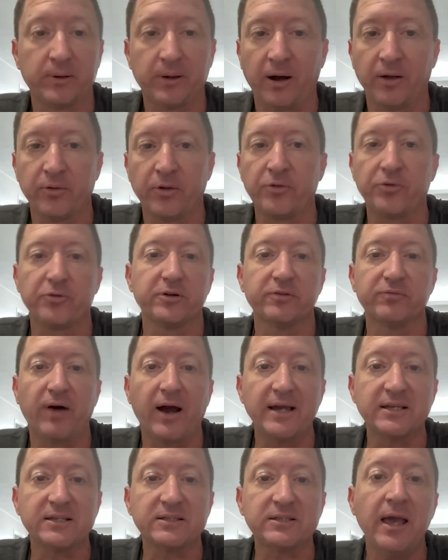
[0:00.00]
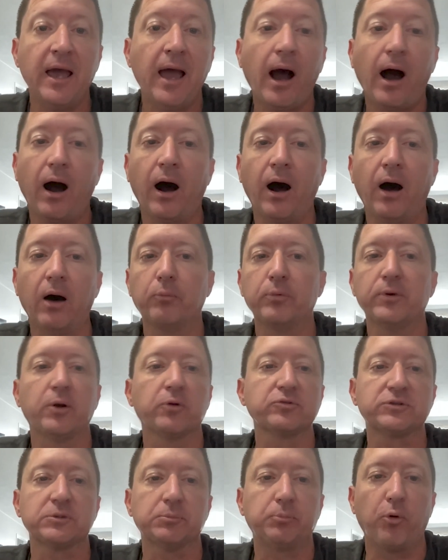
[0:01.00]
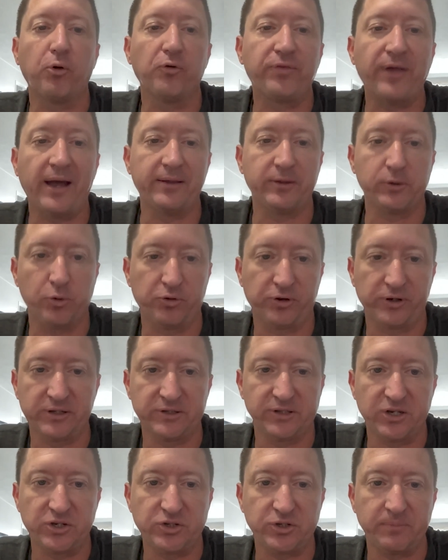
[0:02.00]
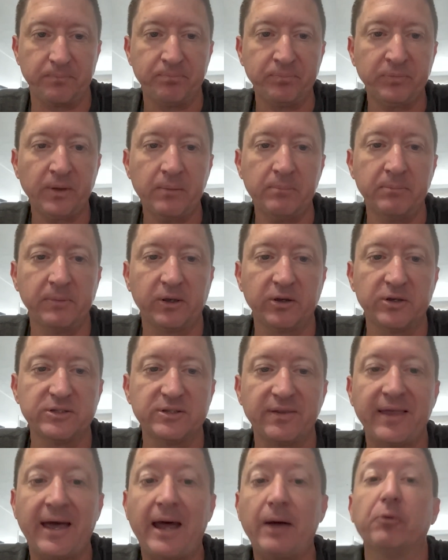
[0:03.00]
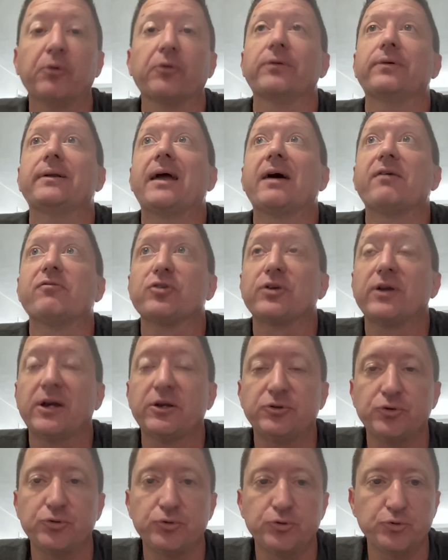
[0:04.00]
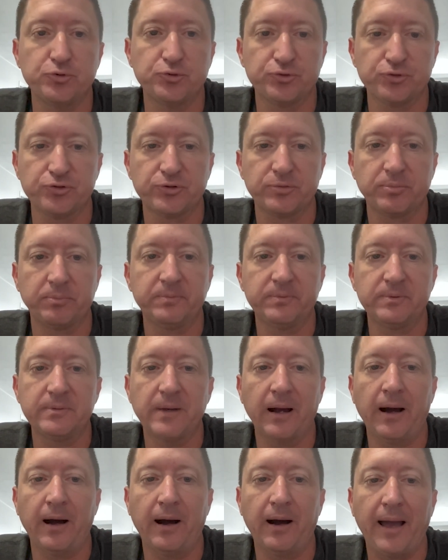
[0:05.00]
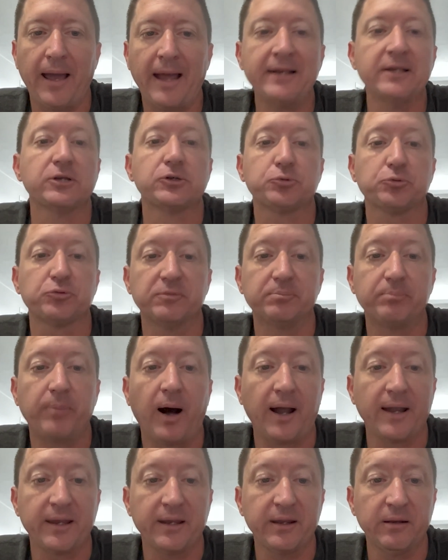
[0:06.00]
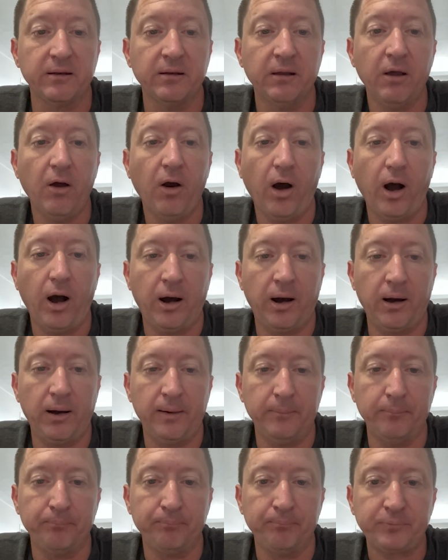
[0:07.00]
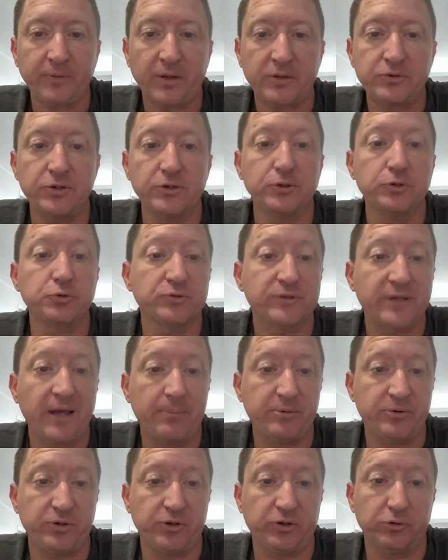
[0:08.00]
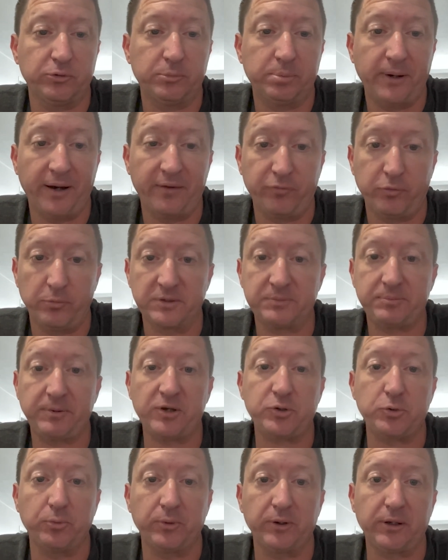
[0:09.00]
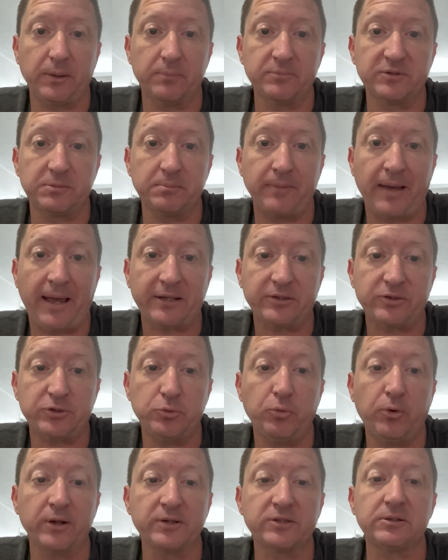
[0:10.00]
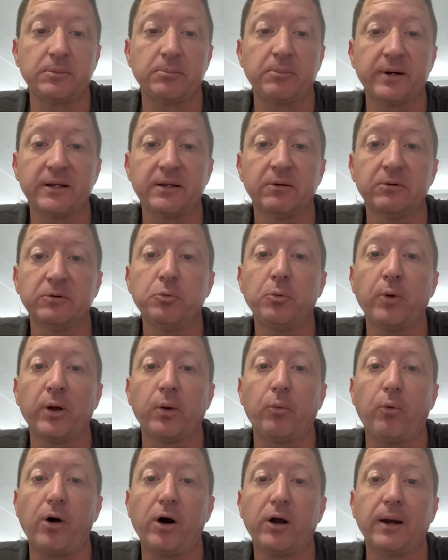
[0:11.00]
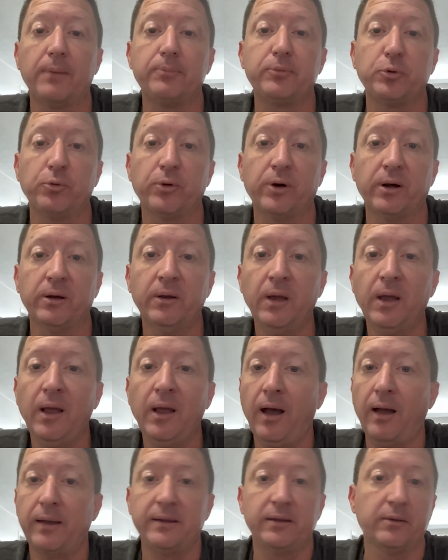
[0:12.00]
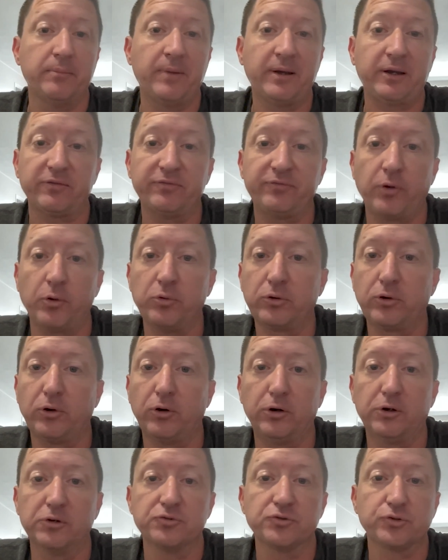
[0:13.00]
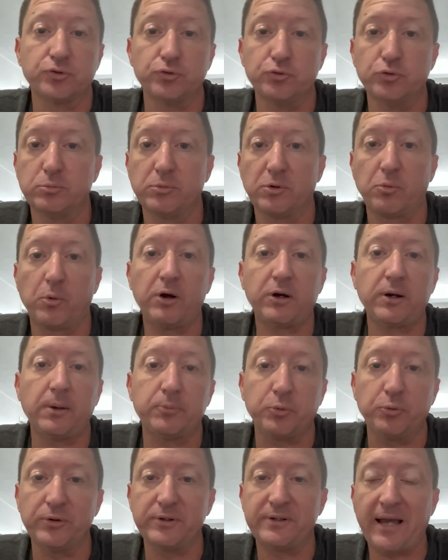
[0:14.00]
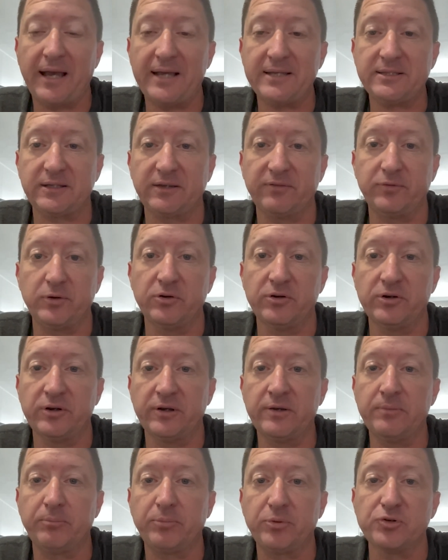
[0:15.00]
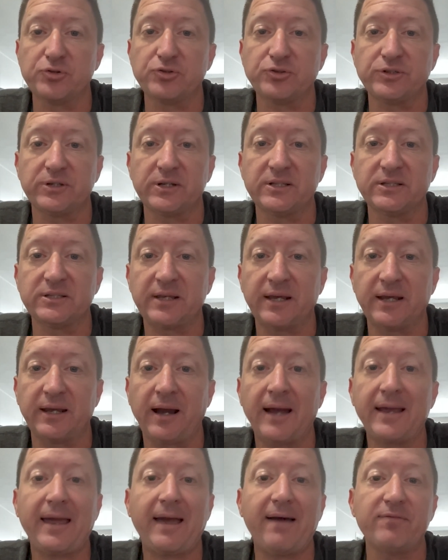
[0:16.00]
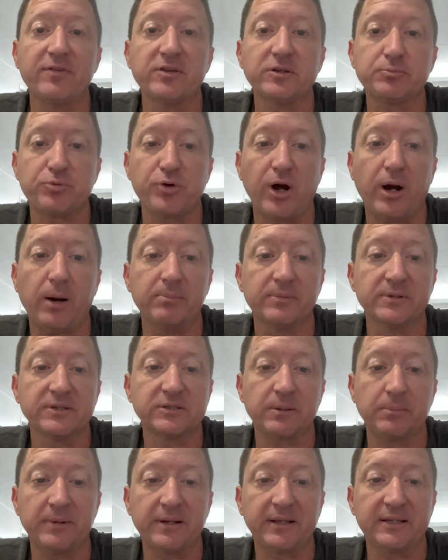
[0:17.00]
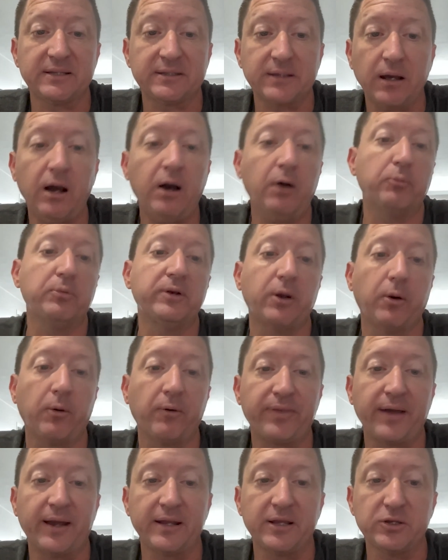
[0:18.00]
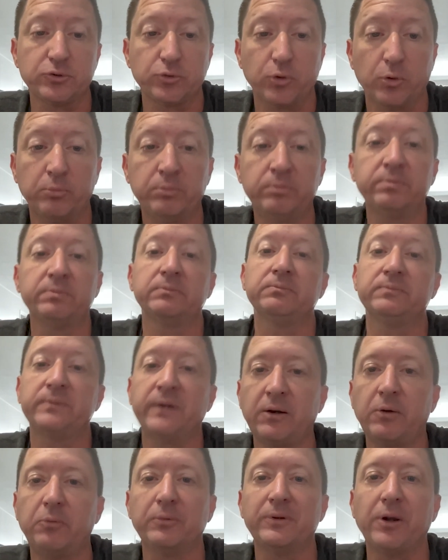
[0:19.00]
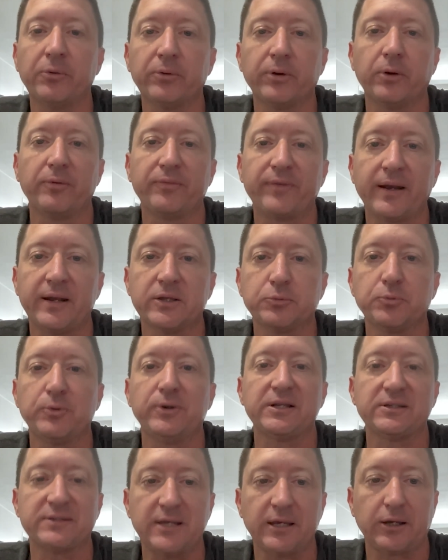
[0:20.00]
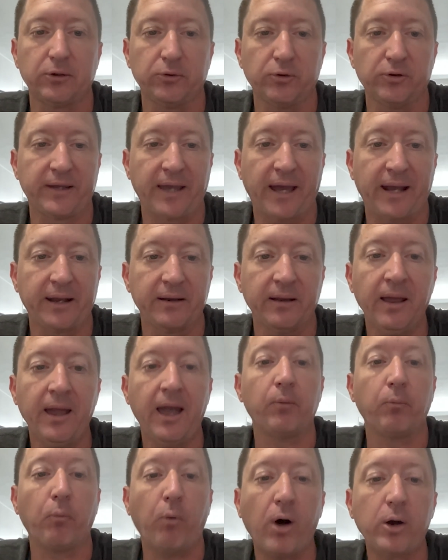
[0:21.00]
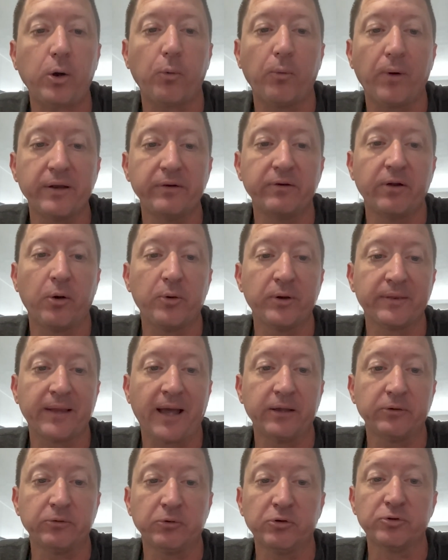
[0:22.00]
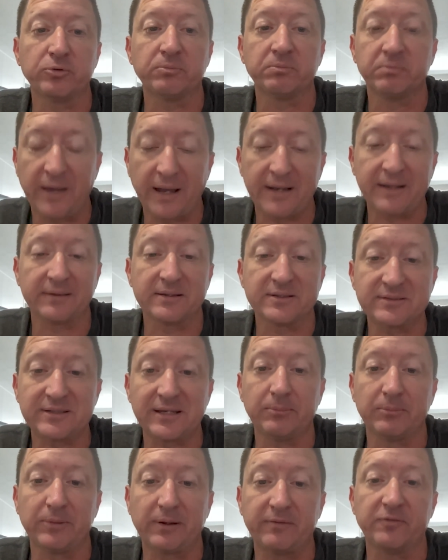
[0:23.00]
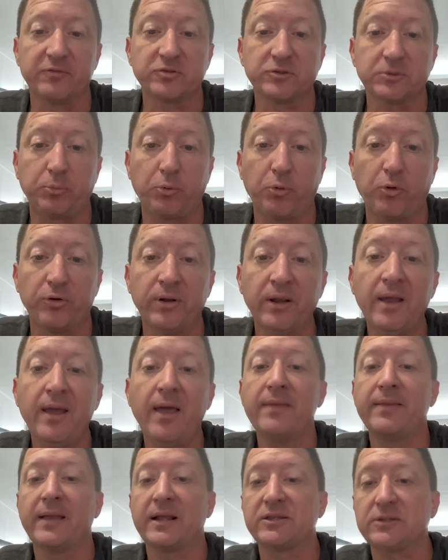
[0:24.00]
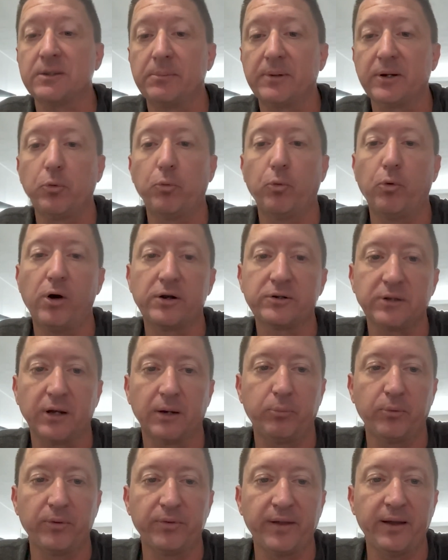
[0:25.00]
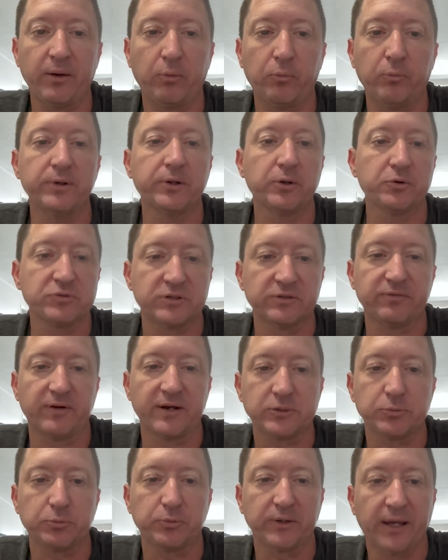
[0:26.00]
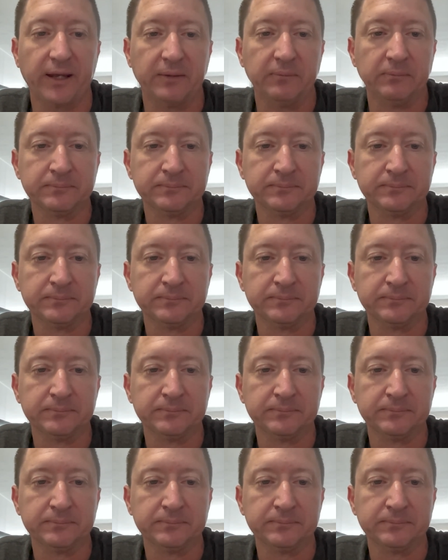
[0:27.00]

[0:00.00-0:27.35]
another device. We don't support that in the organization, because that will never get your users any sort of buy-in to use that particular platform, especially when it comes to Macs. You want to walk up to either make a phone call or Zoom, or walk up to a desk if you're in person and say, I have this problem, and somebody can say, oh, we know what that is, or, we don't know what that is, we can take a look at it, and walk away knowing that you're getting the same level of support that somebody who walked up with a Windows device would get.